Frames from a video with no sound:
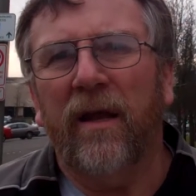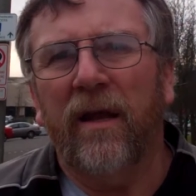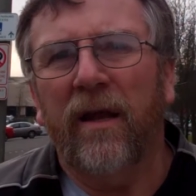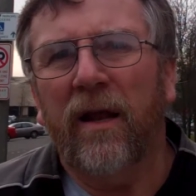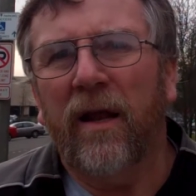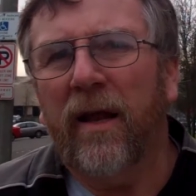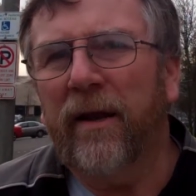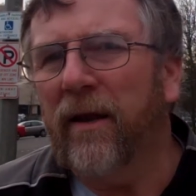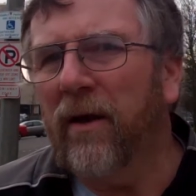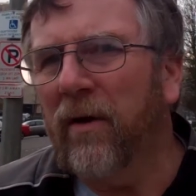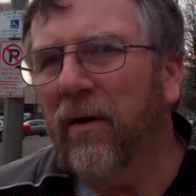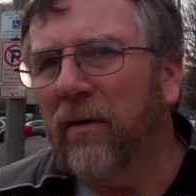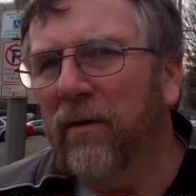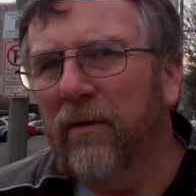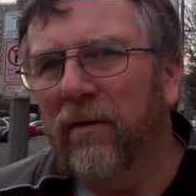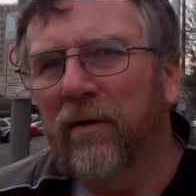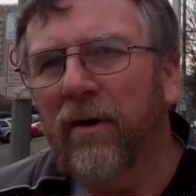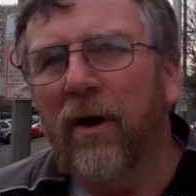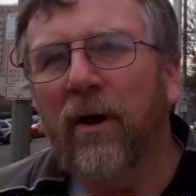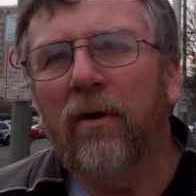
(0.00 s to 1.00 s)
And I
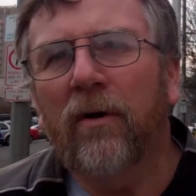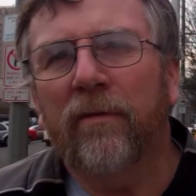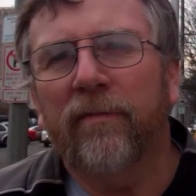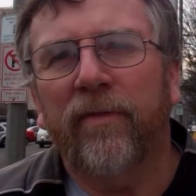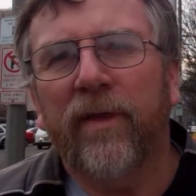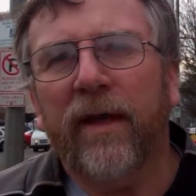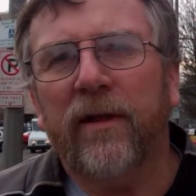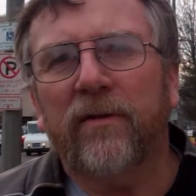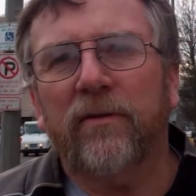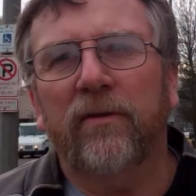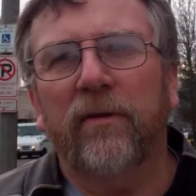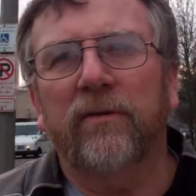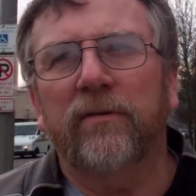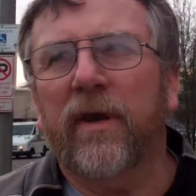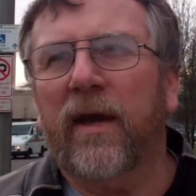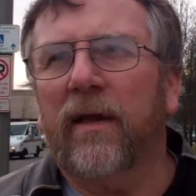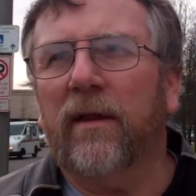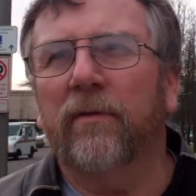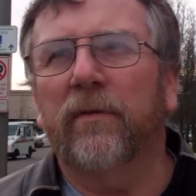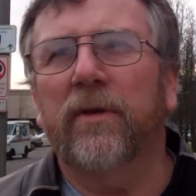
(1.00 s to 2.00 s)
don't know if that's
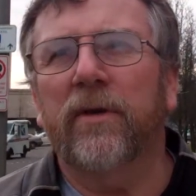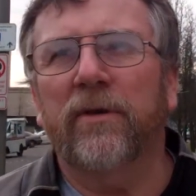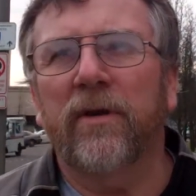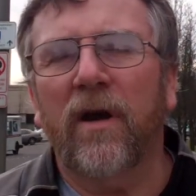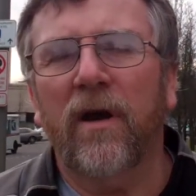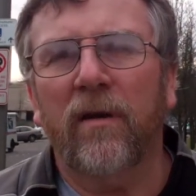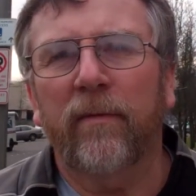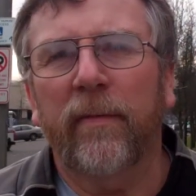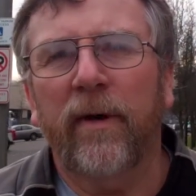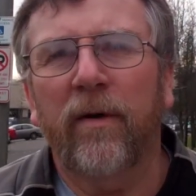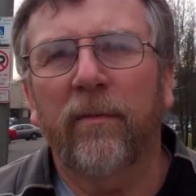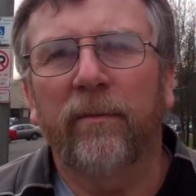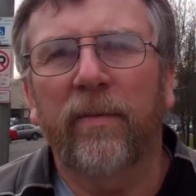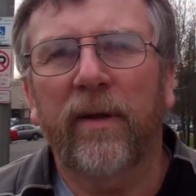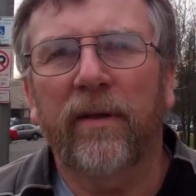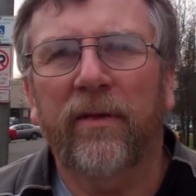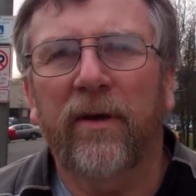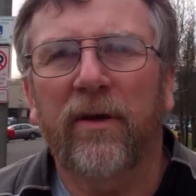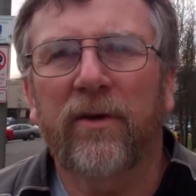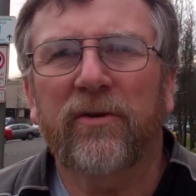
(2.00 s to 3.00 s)
exactly what you're talking about,
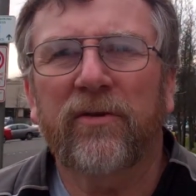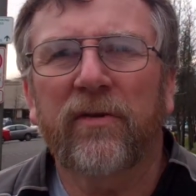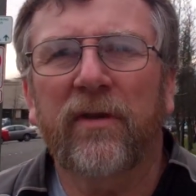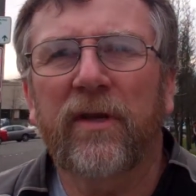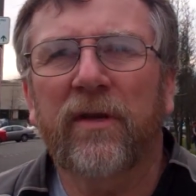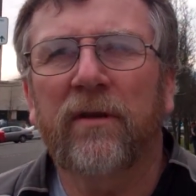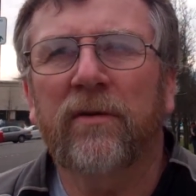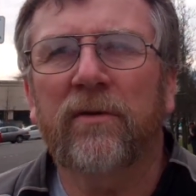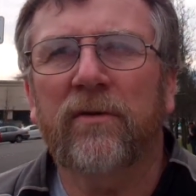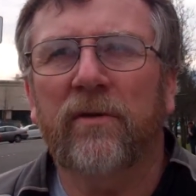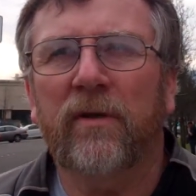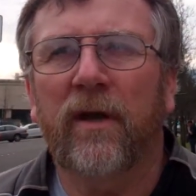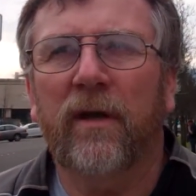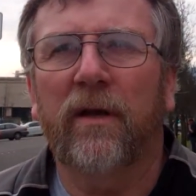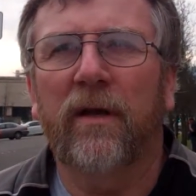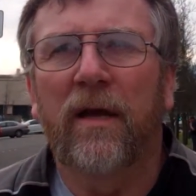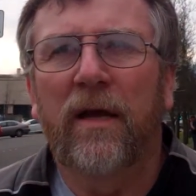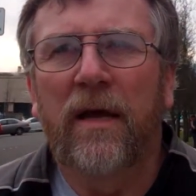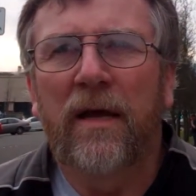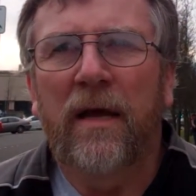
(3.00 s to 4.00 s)
but there's things that
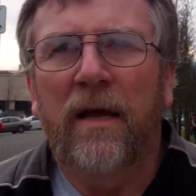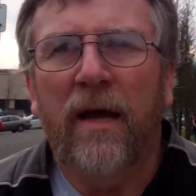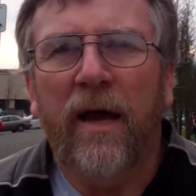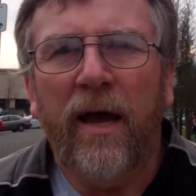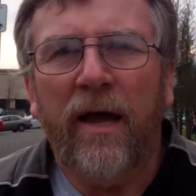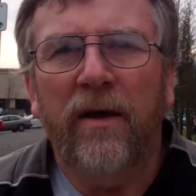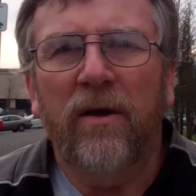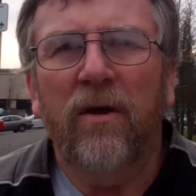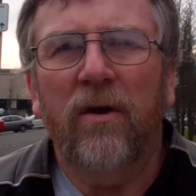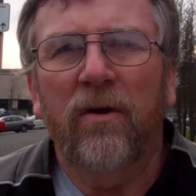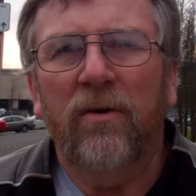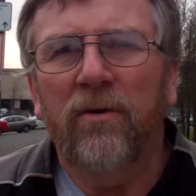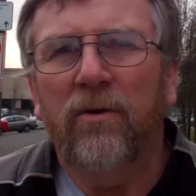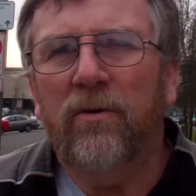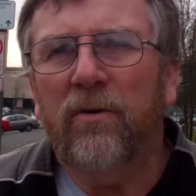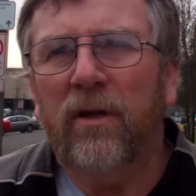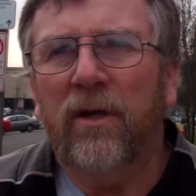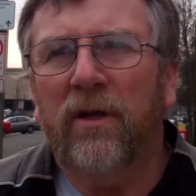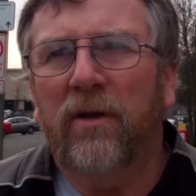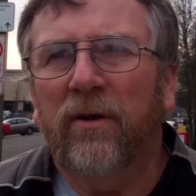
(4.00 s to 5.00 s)
I know
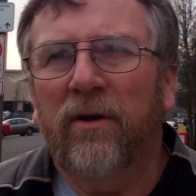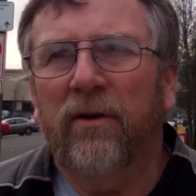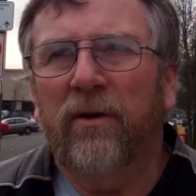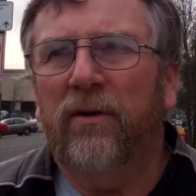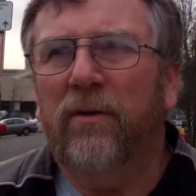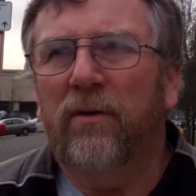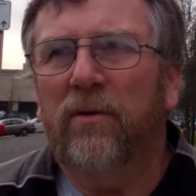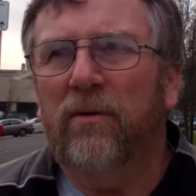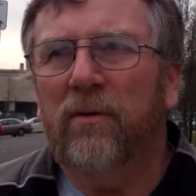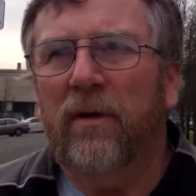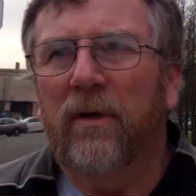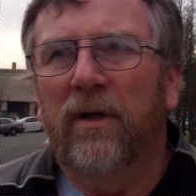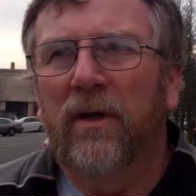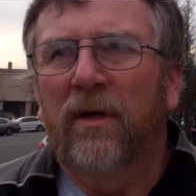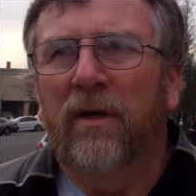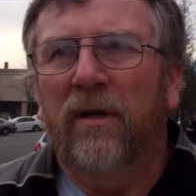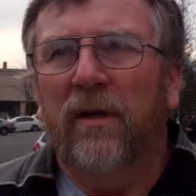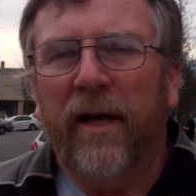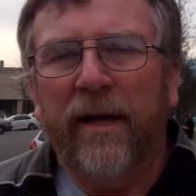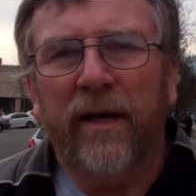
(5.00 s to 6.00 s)
you can do,
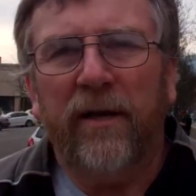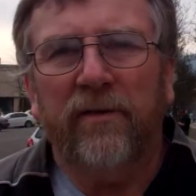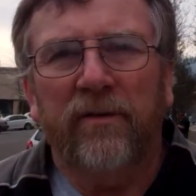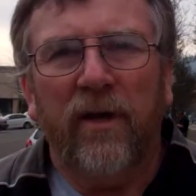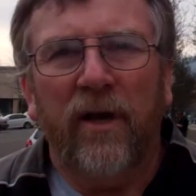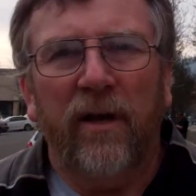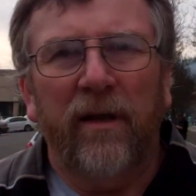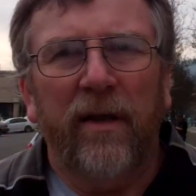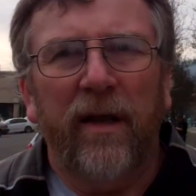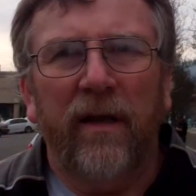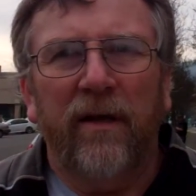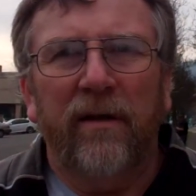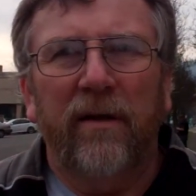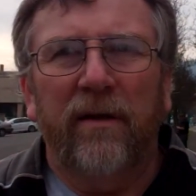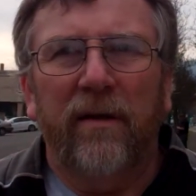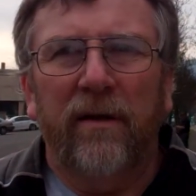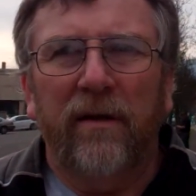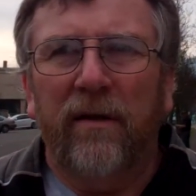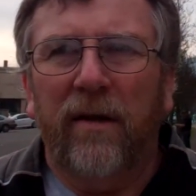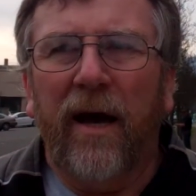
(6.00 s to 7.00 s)
like I said, that
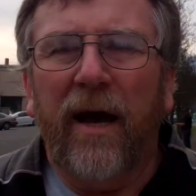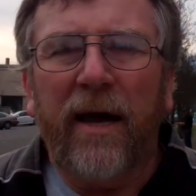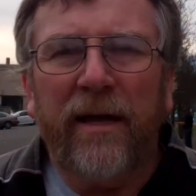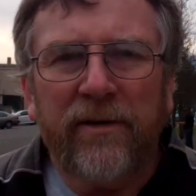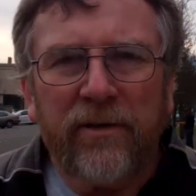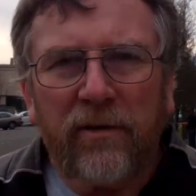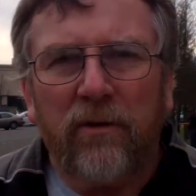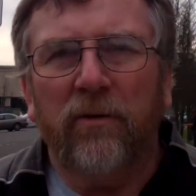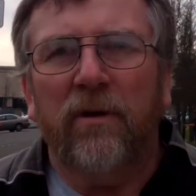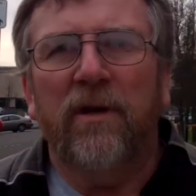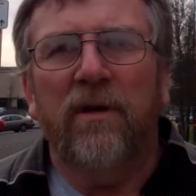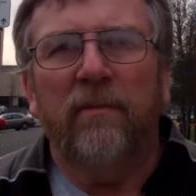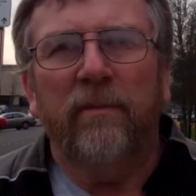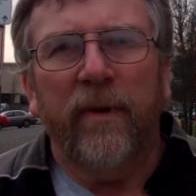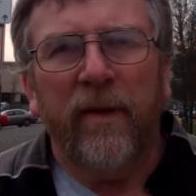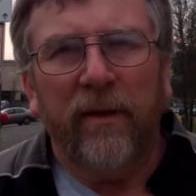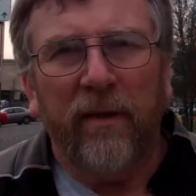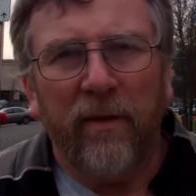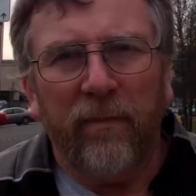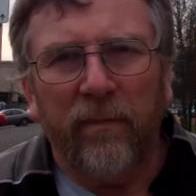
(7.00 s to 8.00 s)
the ice cream
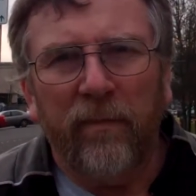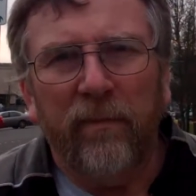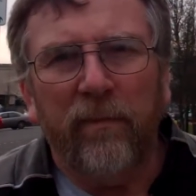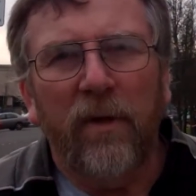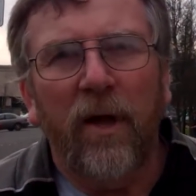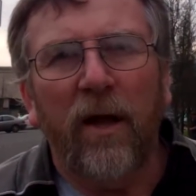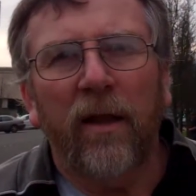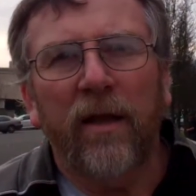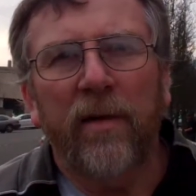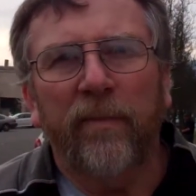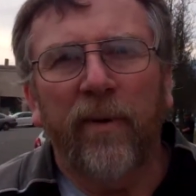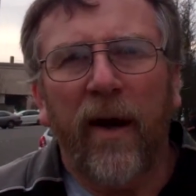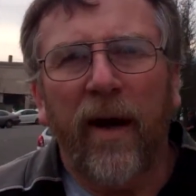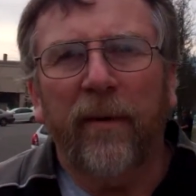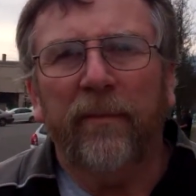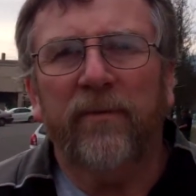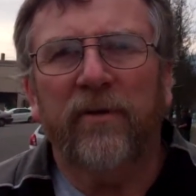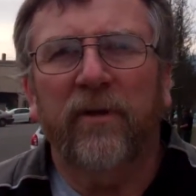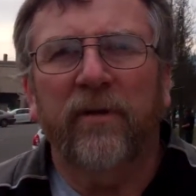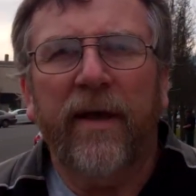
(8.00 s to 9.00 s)
and the
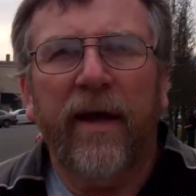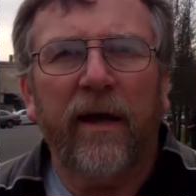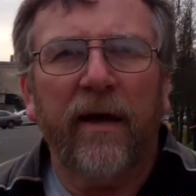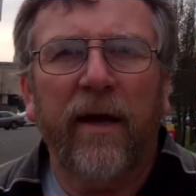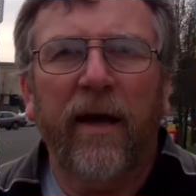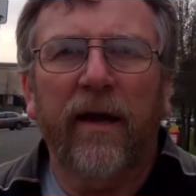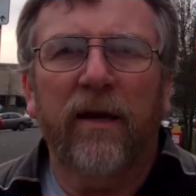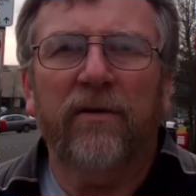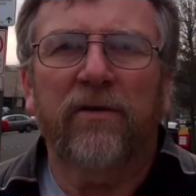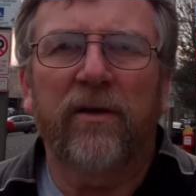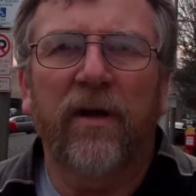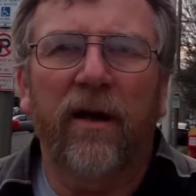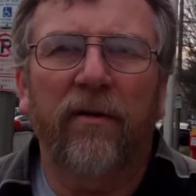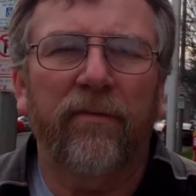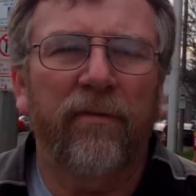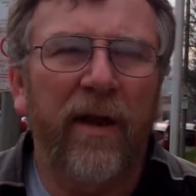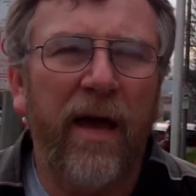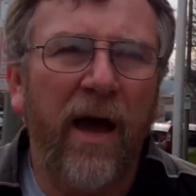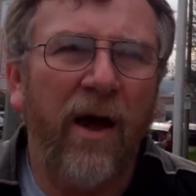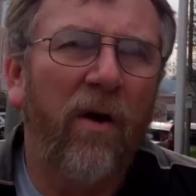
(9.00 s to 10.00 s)
lollipops and that kind of stuff.
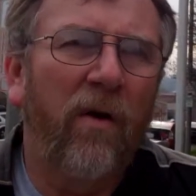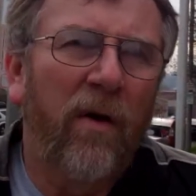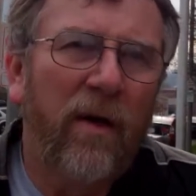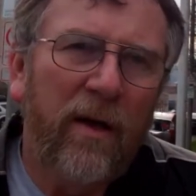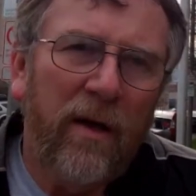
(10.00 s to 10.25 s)
Now,